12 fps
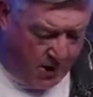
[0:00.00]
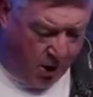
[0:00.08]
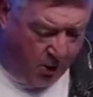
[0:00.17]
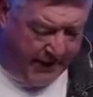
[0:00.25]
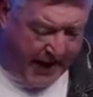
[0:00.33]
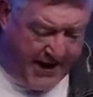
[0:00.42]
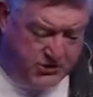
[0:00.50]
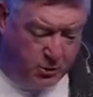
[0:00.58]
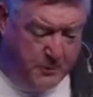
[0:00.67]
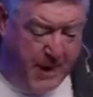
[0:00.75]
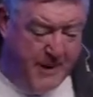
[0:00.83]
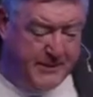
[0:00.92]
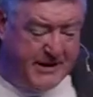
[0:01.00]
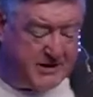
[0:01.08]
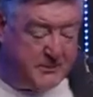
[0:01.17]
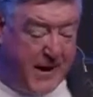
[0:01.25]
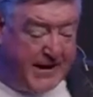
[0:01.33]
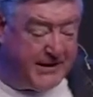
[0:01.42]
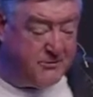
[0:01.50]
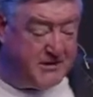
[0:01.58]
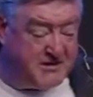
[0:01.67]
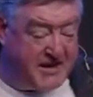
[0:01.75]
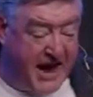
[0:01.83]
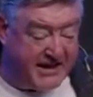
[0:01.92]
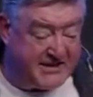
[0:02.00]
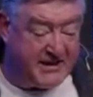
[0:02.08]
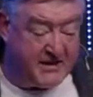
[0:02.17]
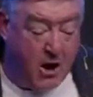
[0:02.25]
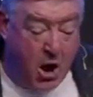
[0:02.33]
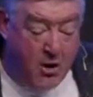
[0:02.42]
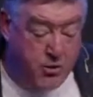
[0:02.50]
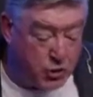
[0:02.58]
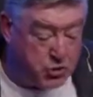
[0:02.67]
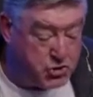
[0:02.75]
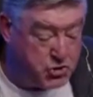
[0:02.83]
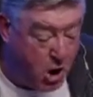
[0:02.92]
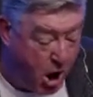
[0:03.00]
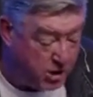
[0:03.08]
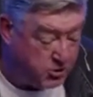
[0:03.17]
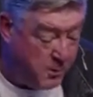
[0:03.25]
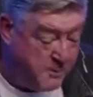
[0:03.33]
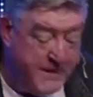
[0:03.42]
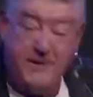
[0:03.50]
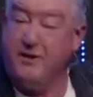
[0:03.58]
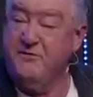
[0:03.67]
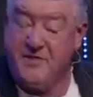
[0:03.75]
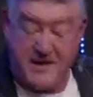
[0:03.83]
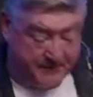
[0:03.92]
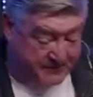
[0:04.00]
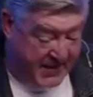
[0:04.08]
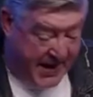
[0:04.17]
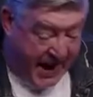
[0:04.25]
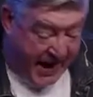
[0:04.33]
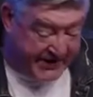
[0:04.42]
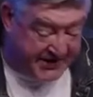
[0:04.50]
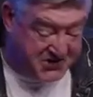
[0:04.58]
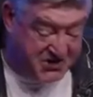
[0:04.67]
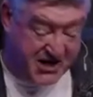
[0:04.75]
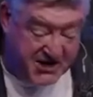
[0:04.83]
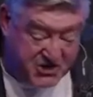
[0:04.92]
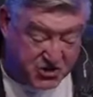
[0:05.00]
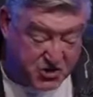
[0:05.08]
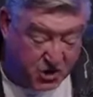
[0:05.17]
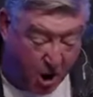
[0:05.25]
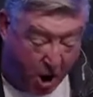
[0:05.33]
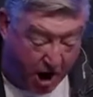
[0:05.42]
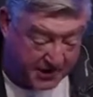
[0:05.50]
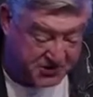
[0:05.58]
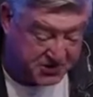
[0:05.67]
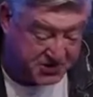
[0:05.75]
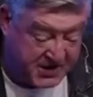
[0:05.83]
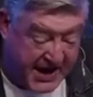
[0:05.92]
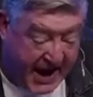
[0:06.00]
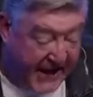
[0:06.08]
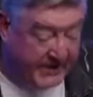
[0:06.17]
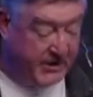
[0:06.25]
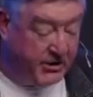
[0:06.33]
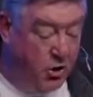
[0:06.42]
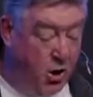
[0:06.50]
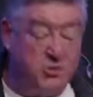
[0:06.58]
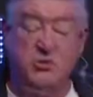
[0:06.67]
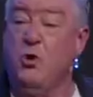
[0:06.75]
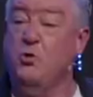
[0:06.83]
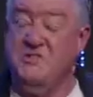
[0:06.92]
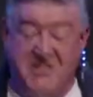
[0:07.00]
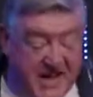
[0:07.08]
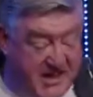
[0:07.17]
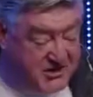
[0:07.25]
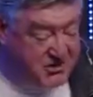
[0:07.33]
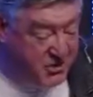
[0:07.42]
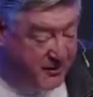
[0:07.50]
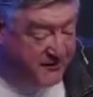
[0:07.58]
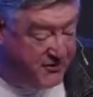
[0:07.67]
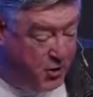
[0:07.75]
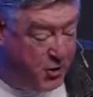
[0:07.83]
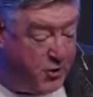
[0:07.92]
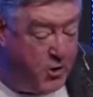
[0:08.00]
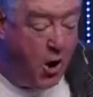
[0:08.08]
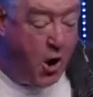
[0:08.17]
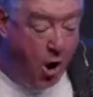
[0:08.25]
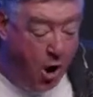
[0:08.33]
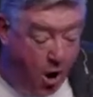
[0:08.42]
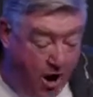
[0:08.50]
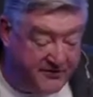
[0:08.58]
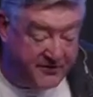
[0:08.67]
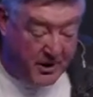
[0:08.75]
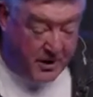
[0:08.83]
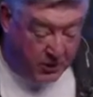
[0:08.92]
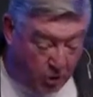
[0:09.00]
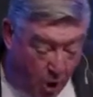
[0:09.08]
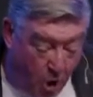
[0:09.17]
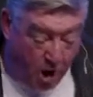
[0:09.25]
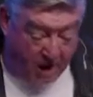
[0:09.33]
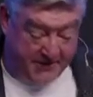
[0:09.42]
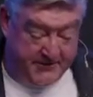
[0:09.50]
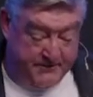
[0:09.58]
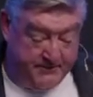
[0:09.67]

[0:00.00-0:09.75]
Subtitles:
Okay, so people expecting rejection, they're shocked when we love them. And it changes their hearts and can also change their view of God.